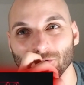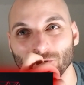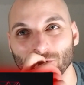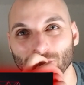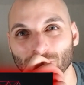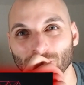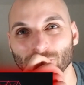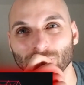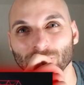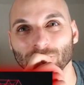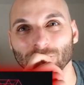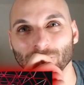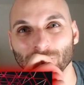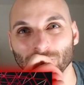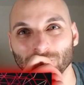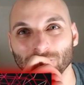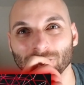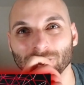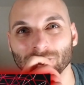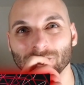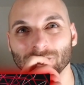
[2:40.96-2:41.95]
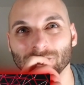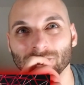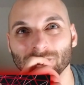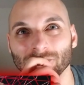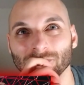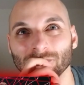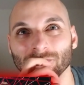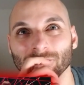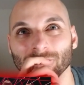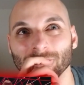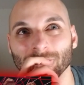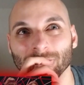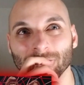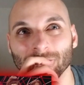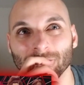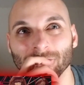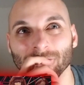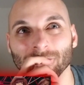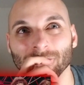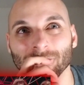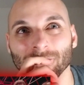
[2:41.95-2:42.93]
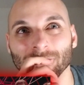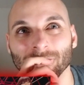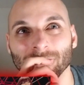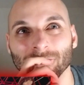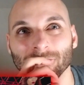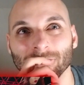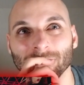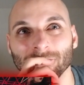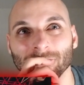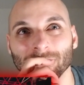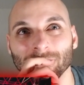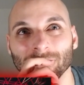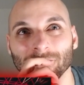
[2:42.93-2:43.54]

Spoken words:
No words are spoken by the person on screen.